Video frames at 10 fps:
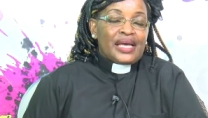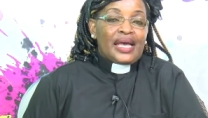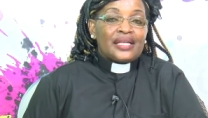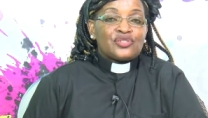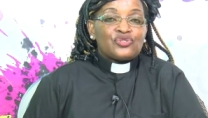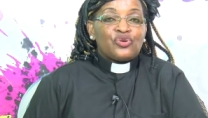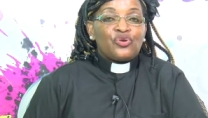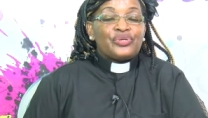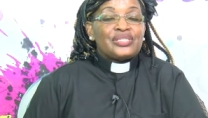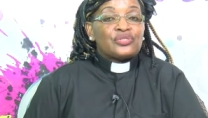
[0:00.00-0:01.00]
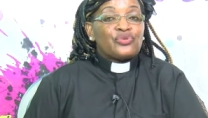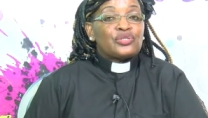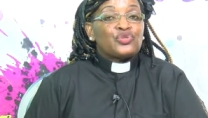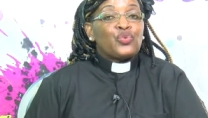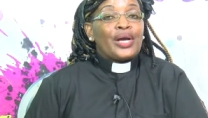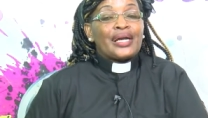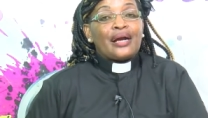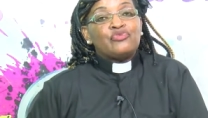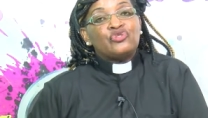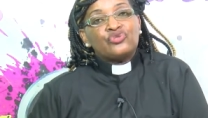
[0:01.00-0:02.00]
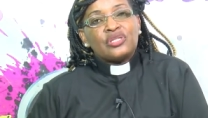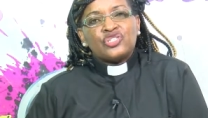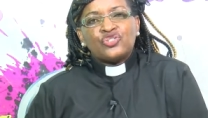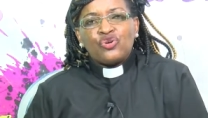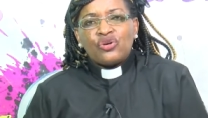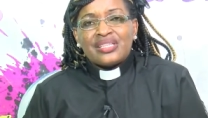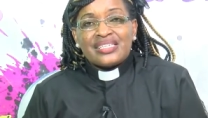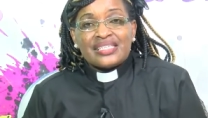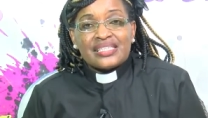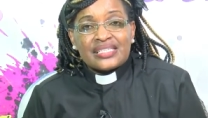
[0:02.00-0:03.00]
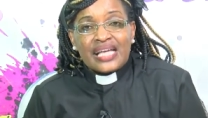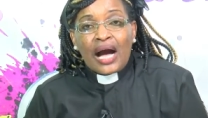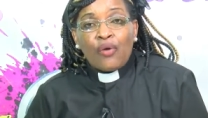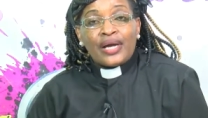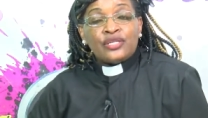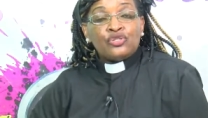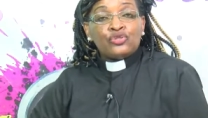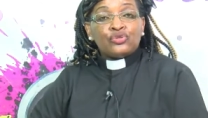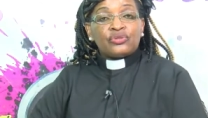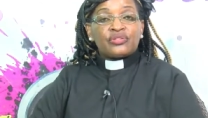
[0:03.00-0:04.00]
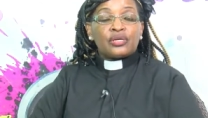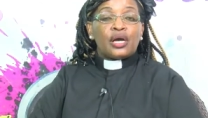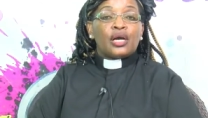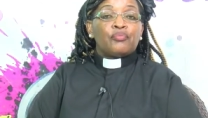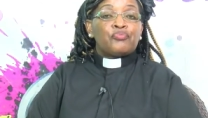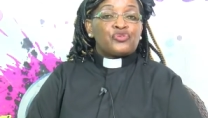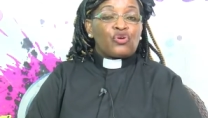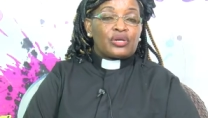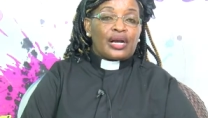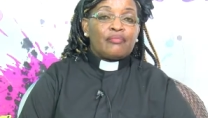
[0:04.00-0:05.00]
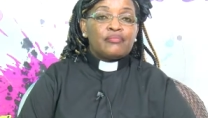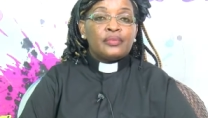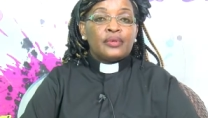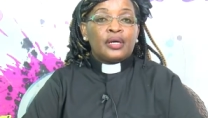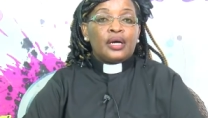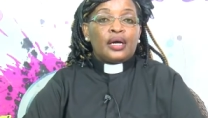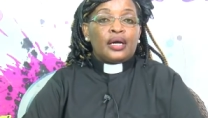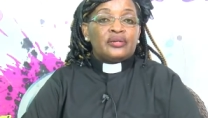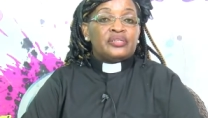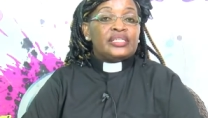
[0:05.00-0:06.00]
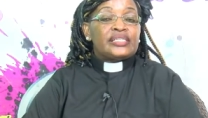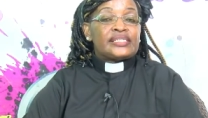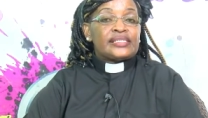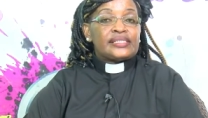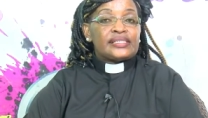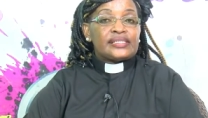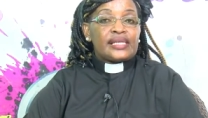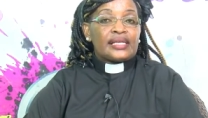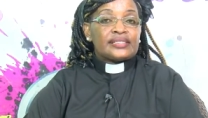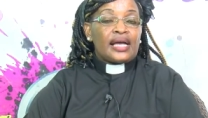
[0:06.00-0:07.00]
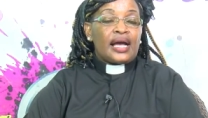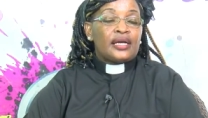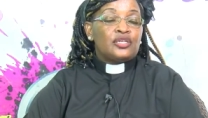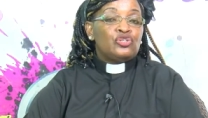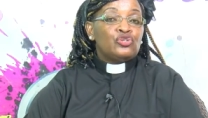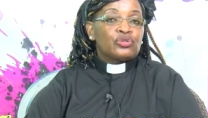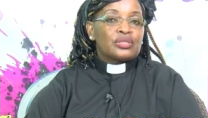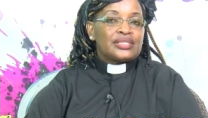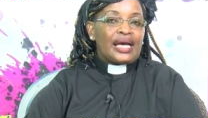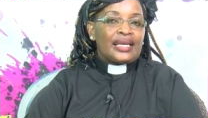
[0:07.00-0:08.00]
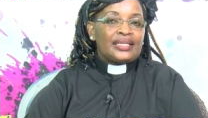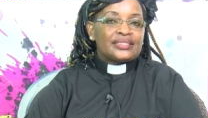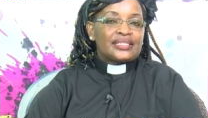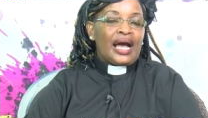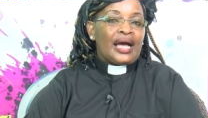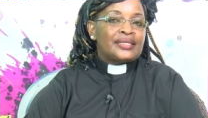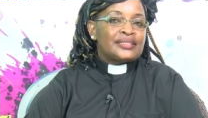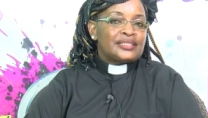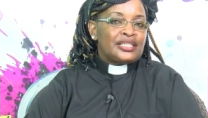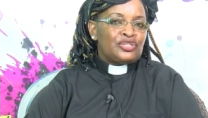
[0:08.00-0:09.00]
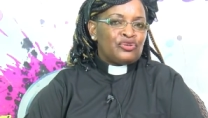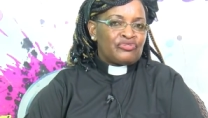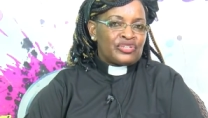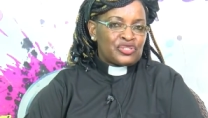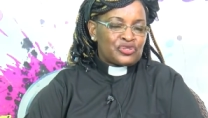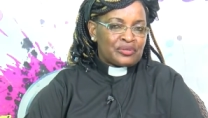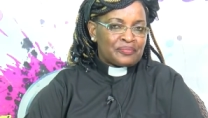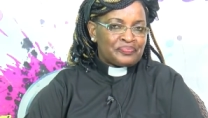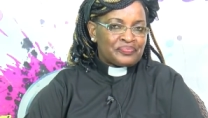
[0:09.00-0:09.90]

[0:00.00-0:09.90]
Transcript: And so we just want to welcome you to the show. This is our youth program, Nisisi Sasa Youth Talent and Innovation.